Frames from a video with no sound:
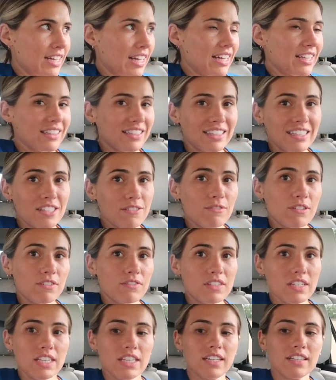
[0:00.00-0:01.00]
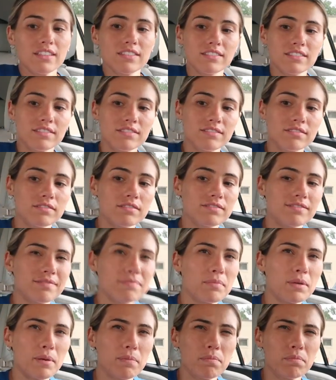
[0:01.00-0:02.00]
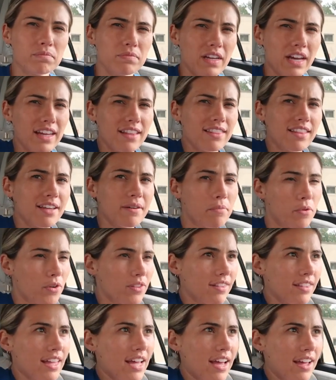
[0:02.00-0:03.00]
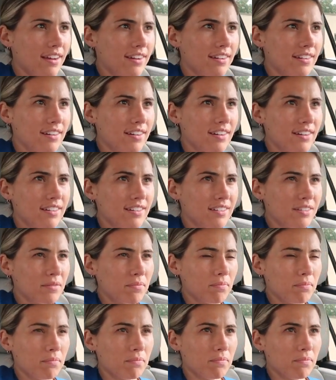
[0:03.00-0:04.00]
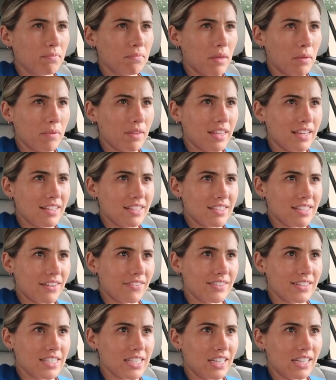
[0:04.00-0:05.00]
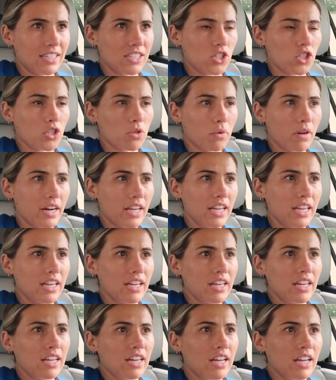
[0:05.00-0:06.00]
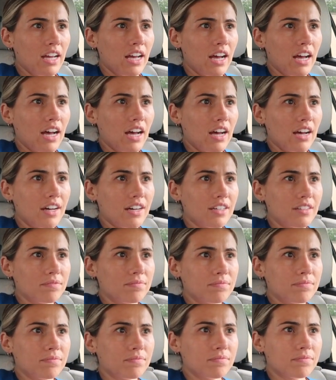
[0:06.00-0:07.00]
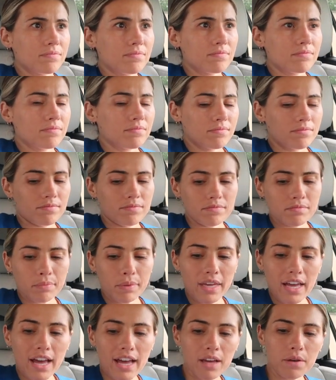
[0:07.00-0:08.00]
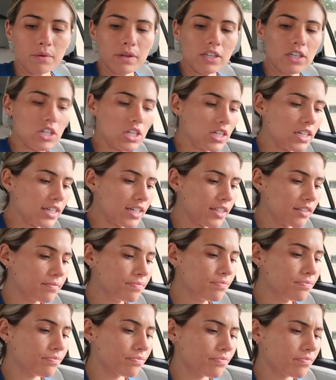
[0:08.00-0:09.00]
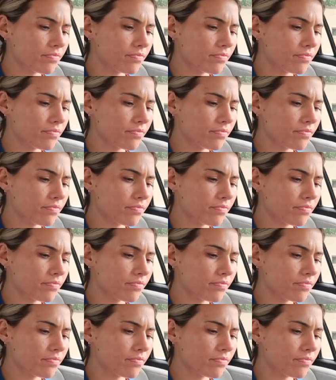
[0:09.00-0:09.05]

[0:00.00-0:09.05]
15, but I think more than that, maybe like 17 to 20. But yeah, it went good,